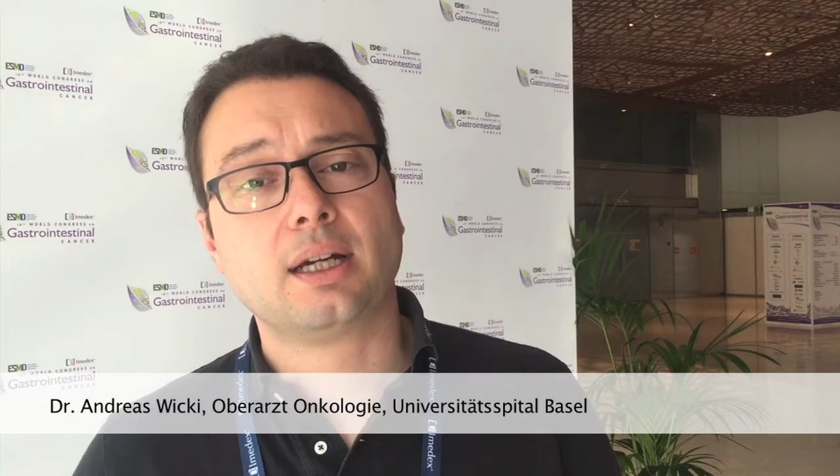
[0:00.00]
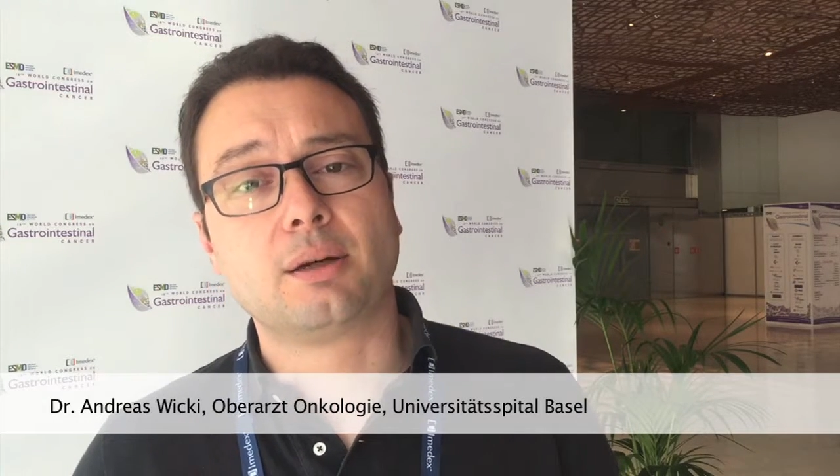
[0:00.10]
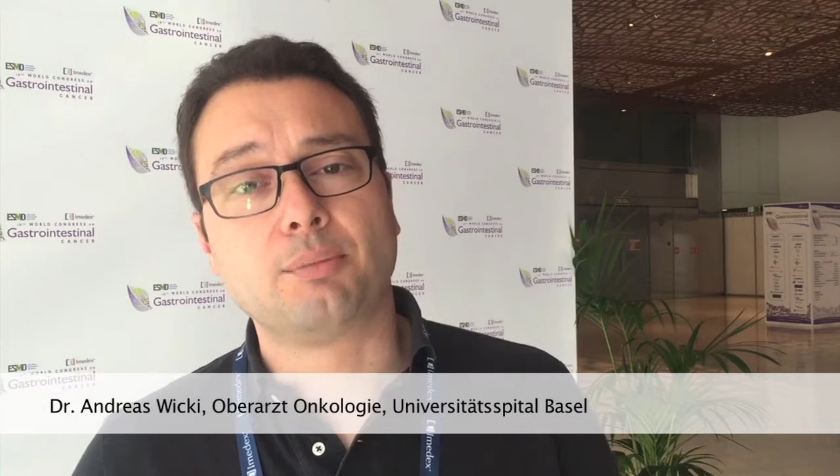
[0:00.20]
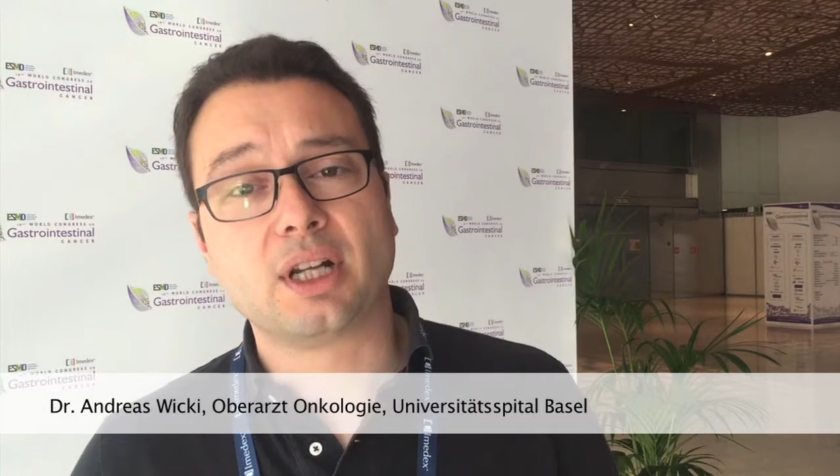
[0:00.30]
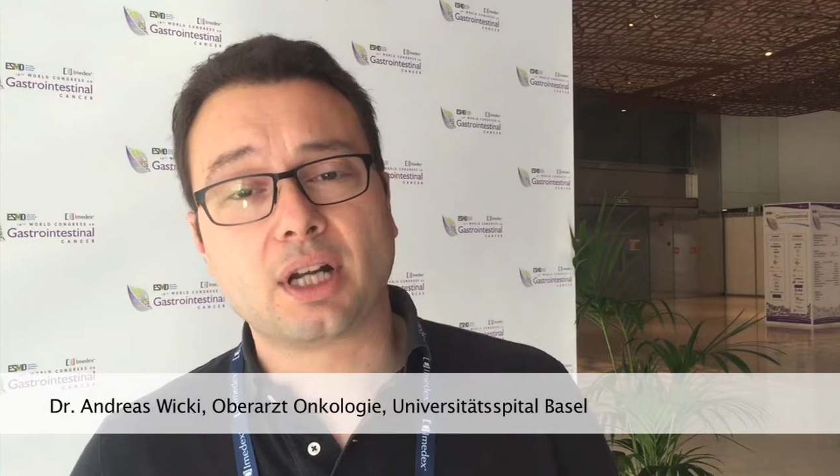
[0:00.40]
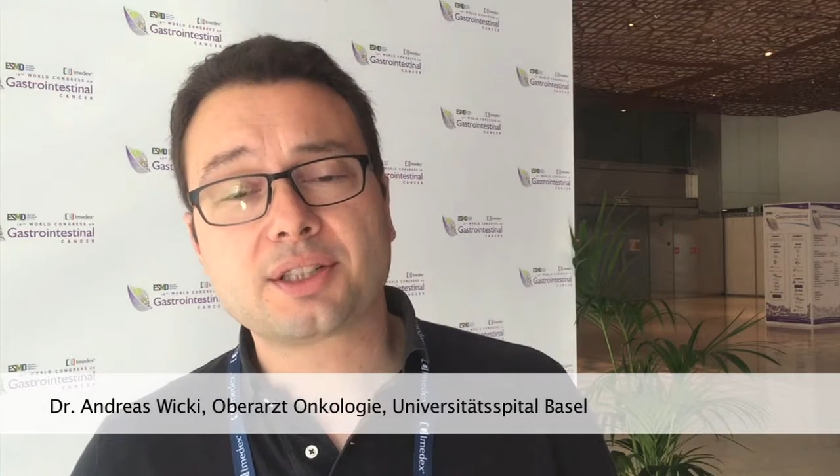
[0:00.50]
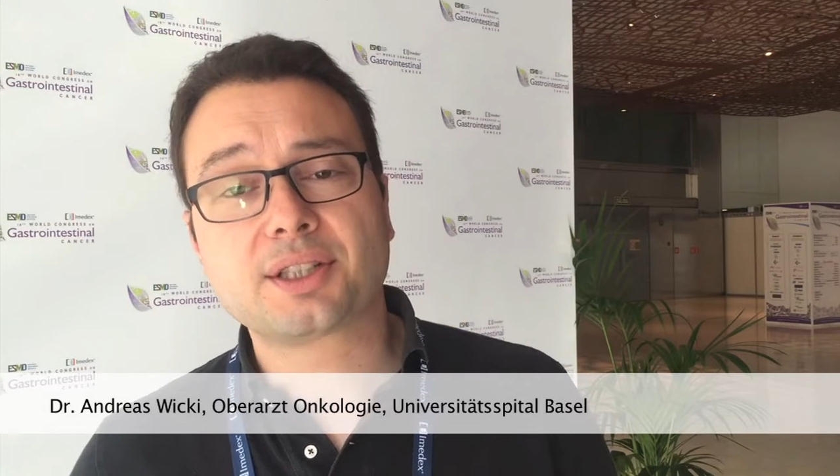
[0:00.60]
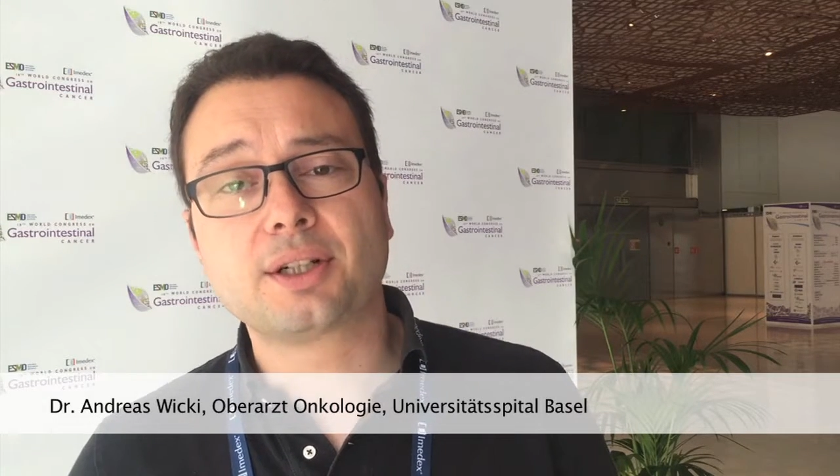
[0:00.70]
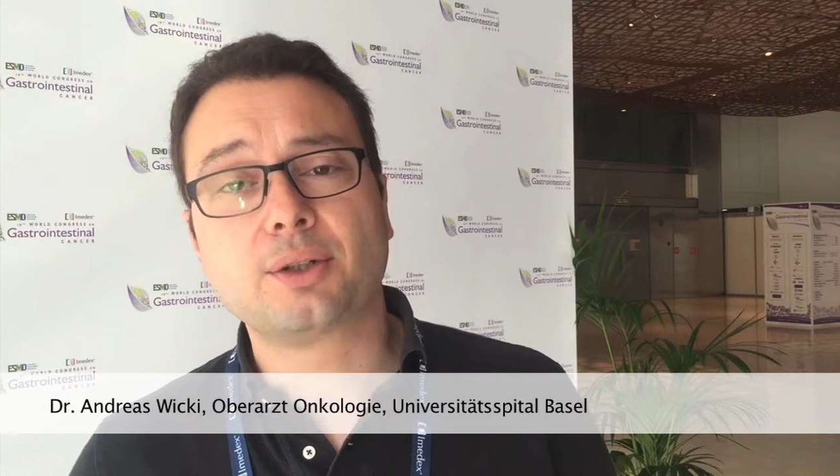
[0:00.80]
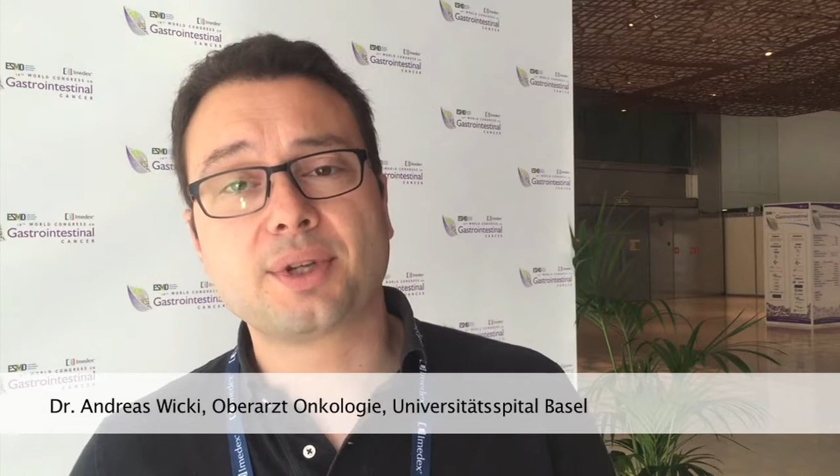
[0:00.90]

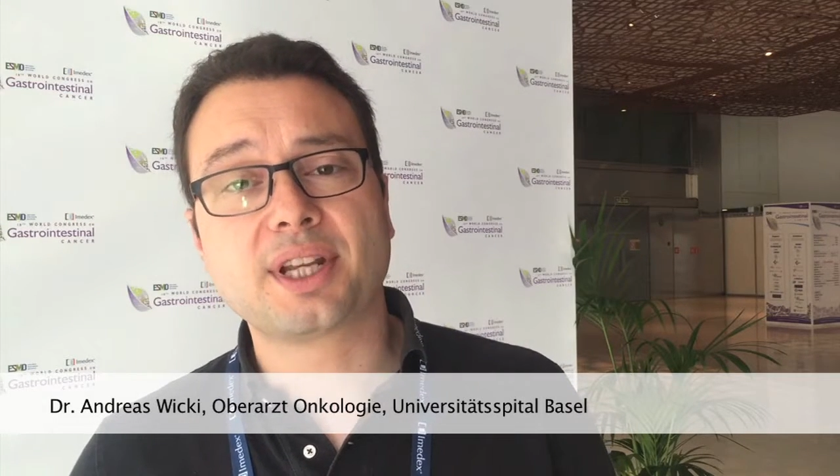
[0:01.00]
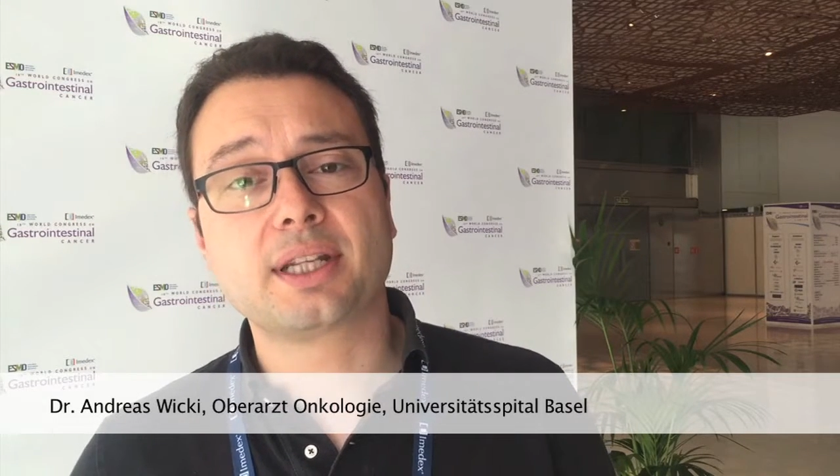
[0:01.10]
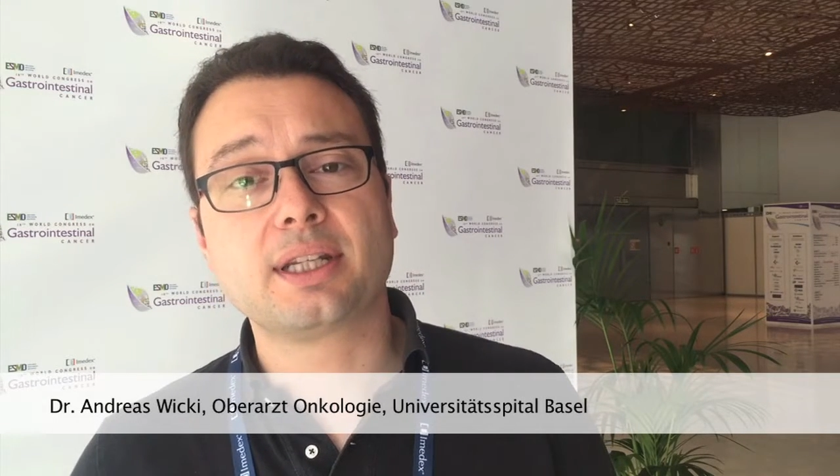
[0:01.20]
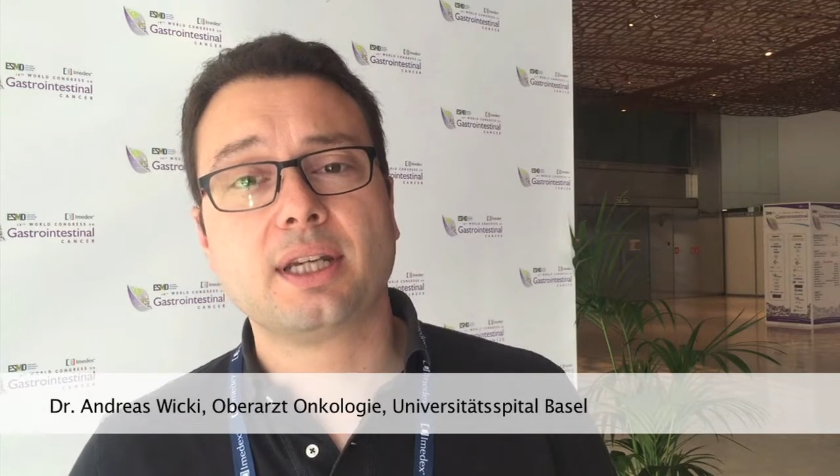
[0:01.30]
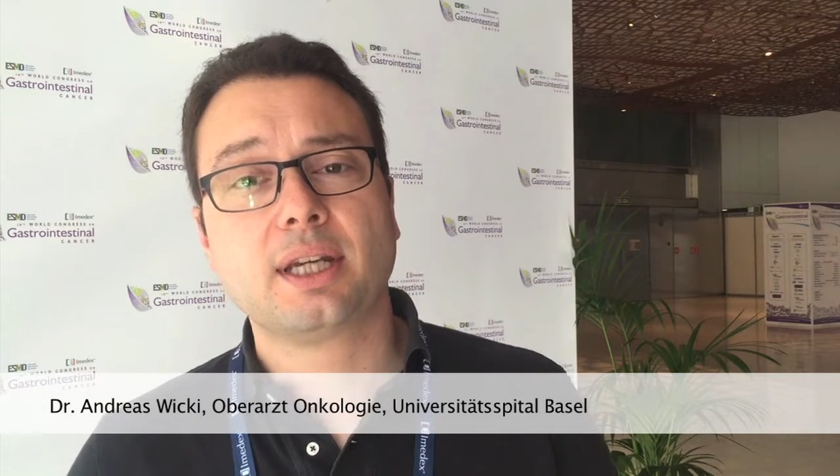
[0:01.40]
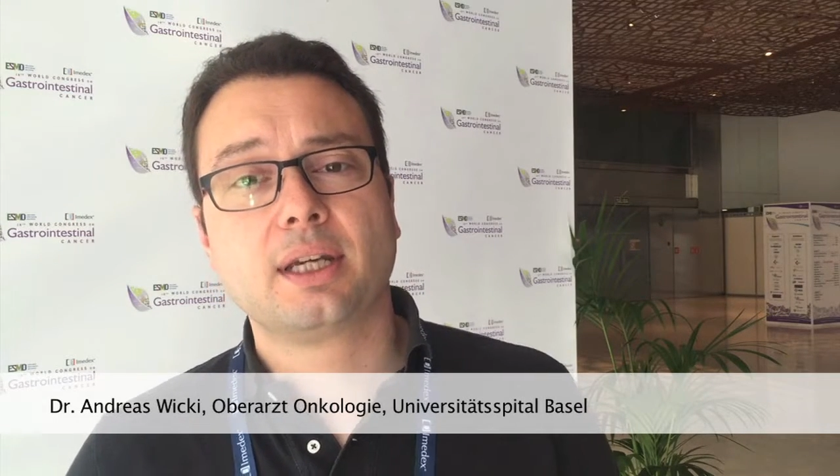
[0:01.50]
last year already